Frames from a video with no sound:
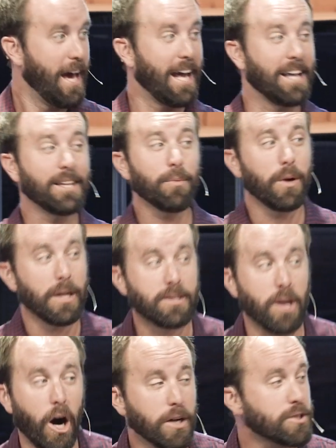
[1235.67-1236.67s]
And I think
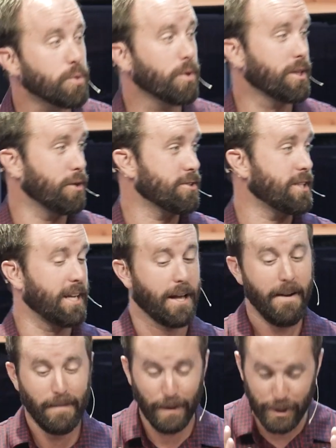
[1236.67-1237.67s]
it's also worth
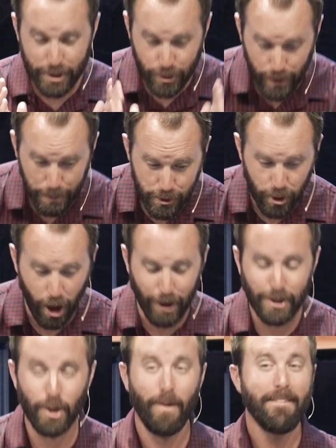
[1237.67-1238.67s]
understanding that the scripture
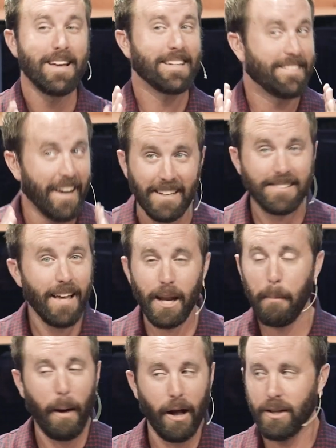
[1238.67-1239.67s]
also does
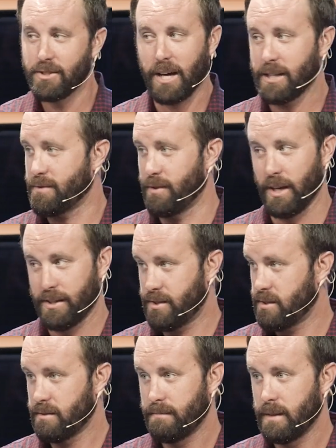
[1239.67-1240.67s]
not apologize for
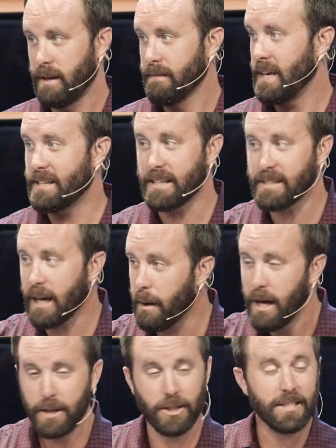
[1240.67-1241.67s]
this. It does
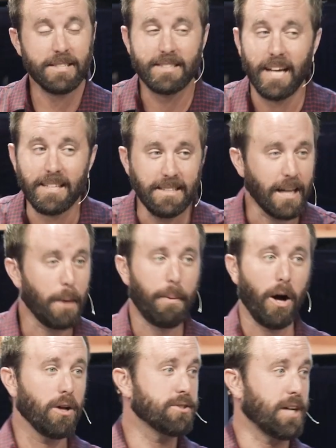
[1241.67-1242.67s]
not, Jesus does not
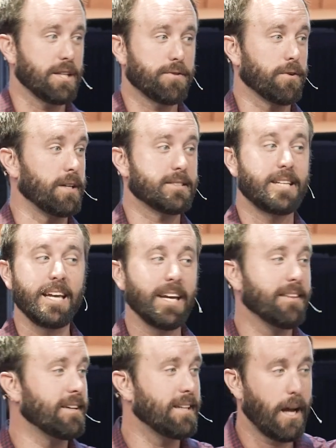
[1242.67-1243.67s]
apologize for us
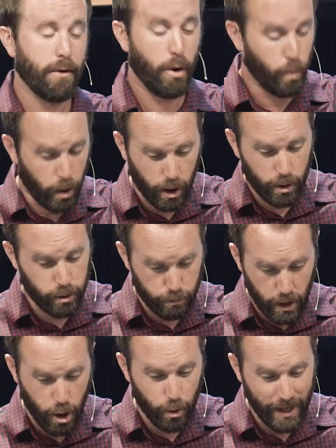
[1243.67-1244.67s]
taking the narrow
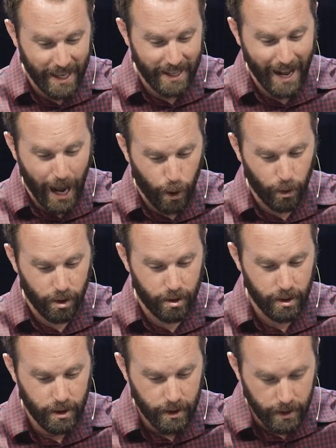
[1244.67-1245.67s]
road in
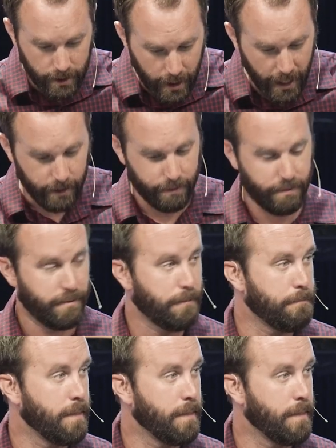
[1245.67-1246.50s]
our life.